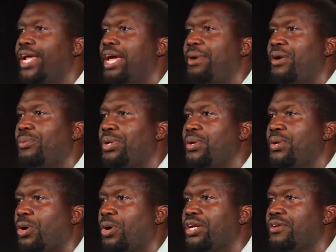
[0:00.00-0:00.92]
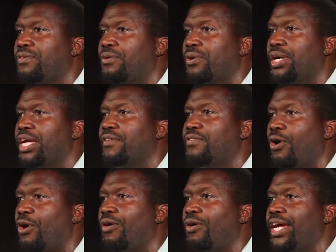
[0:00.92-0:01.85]
am I really working for if
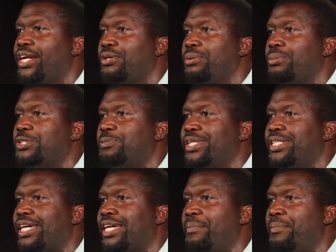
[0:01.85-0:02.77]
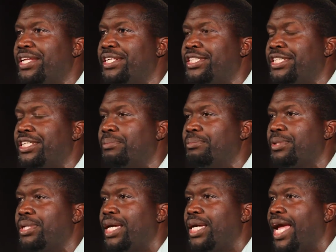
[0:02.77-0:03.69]
all I do is spend time in the gym
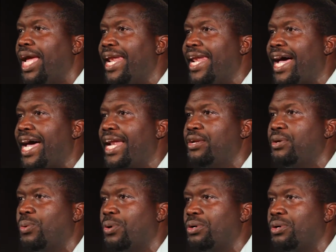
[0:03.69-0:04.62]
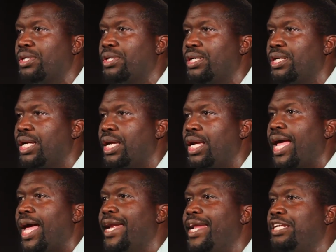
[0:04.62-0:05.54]
and not in the word.
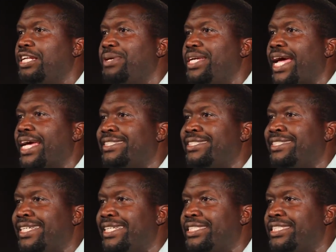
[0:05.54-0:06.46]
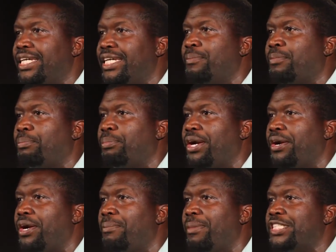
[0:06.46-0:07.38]
I need to be as diligent in
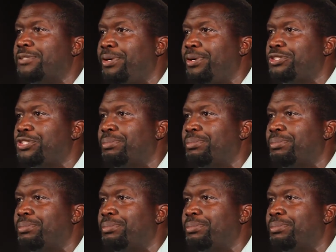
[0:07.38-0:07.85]
preparing my spiritual